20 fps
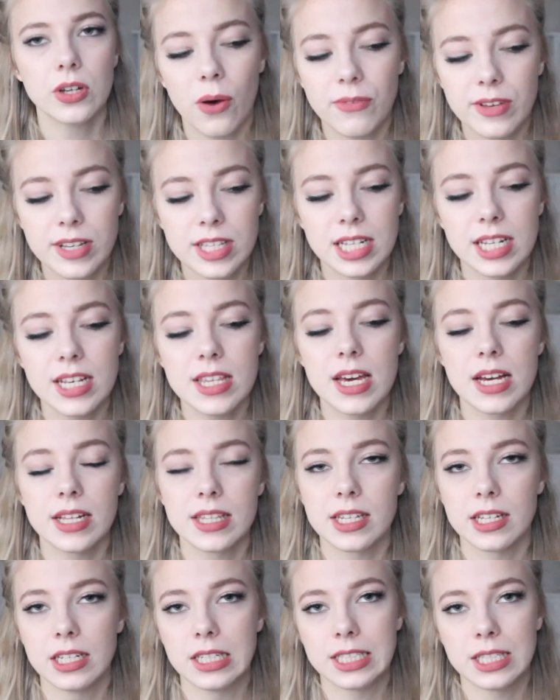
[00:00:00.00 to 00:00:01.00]
Obviously
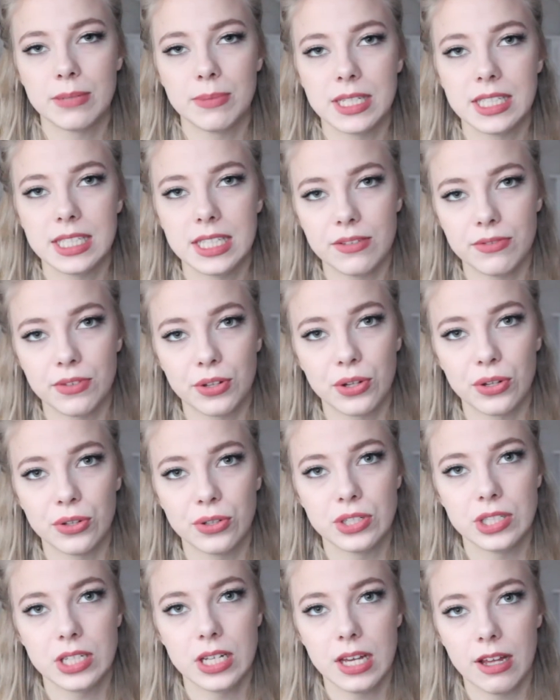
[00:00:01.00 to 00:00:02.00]
that's a little bit
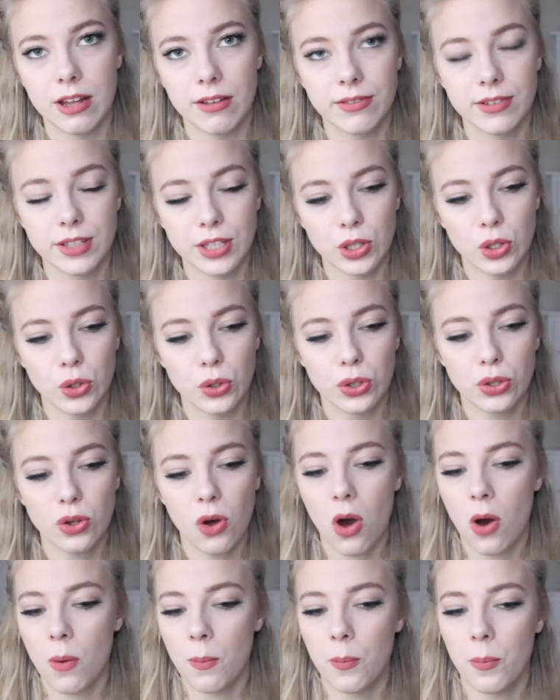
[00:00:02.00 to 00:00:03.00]
difficult if you
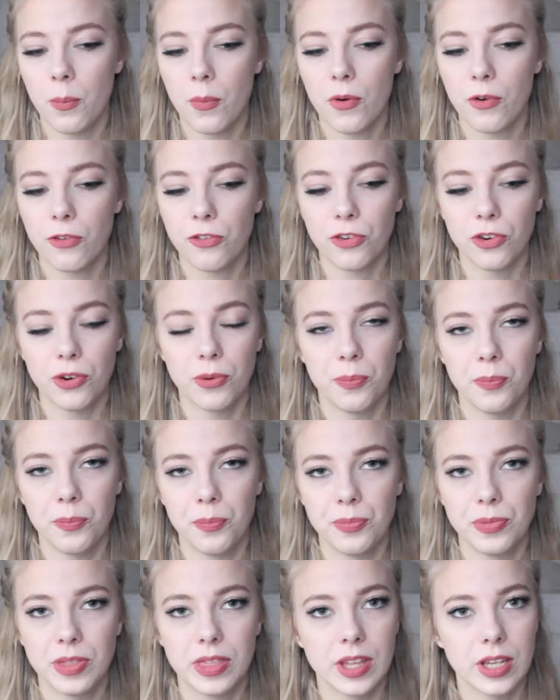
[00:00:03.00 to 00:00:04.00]
come
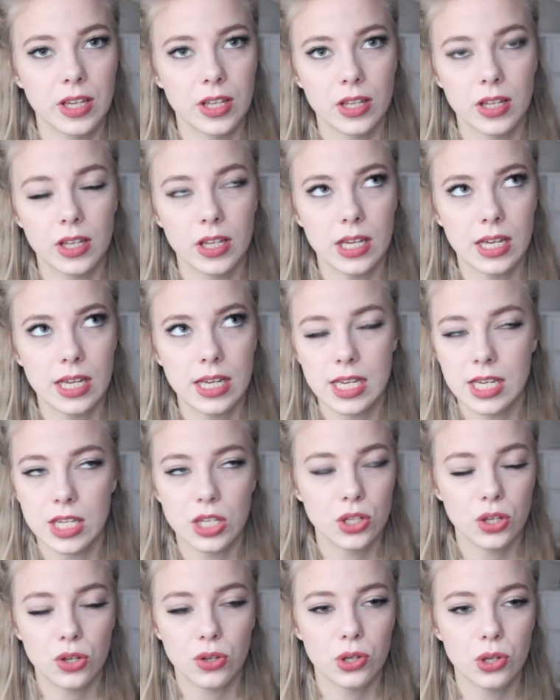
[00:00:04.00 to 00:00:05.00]
from the
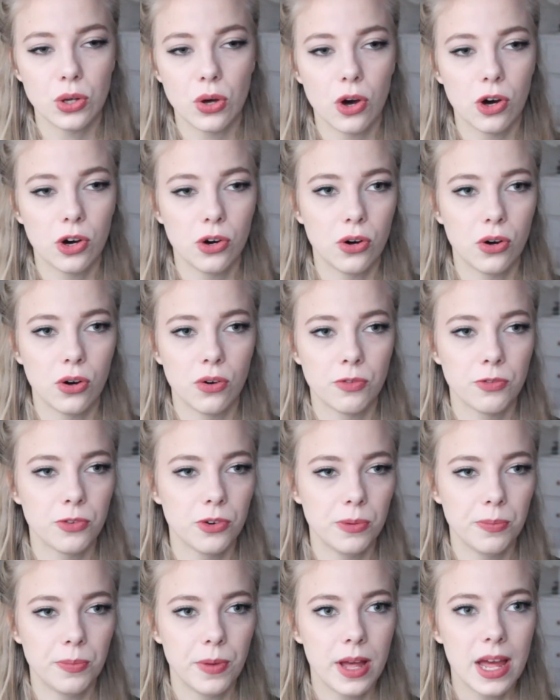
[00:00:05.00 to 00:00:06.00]
EU or
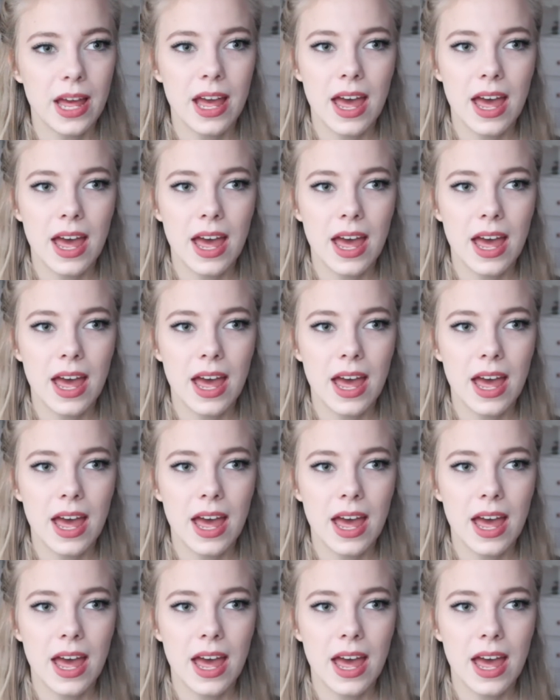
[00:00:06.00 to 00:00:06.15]
from